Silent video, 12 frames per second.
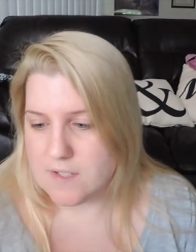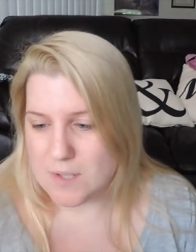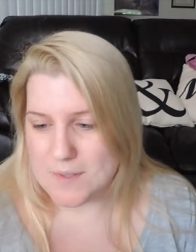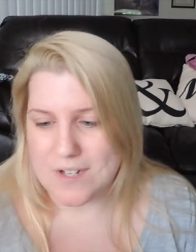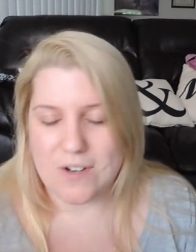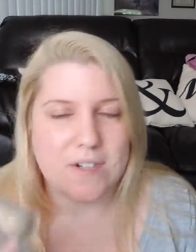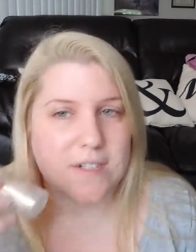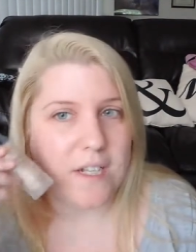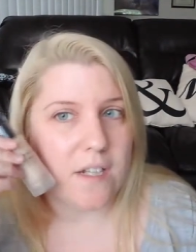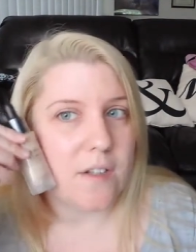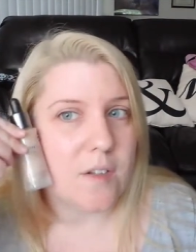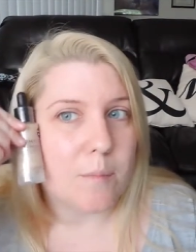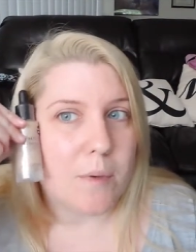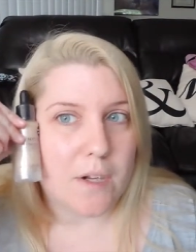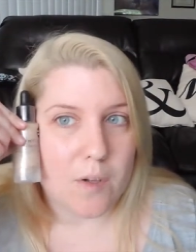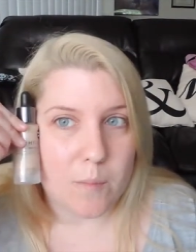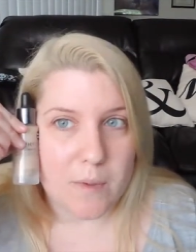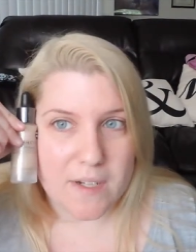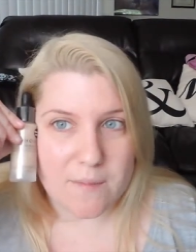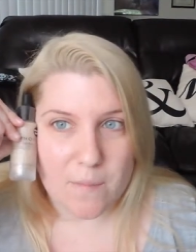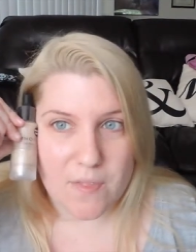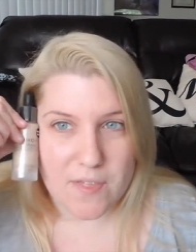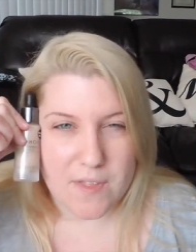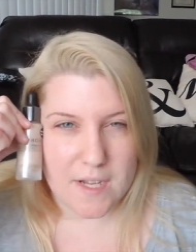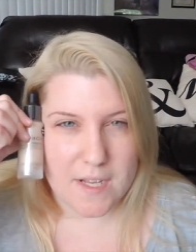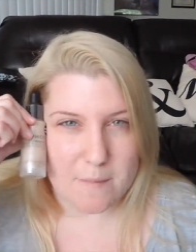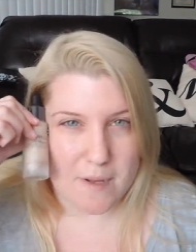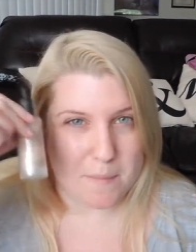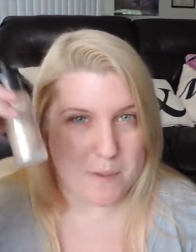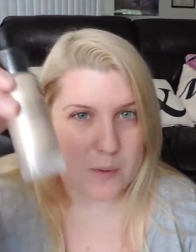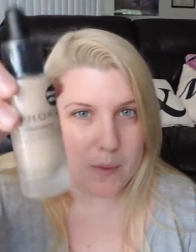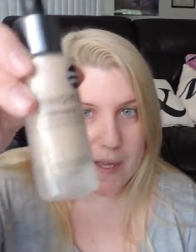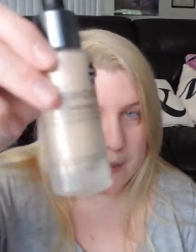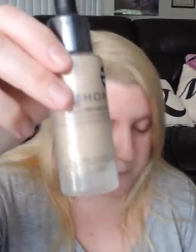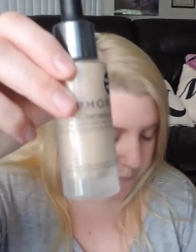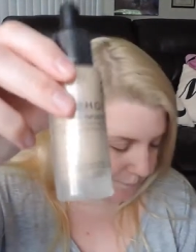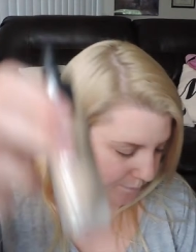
It's always hard to tell in the bottle, but I think it might be okay.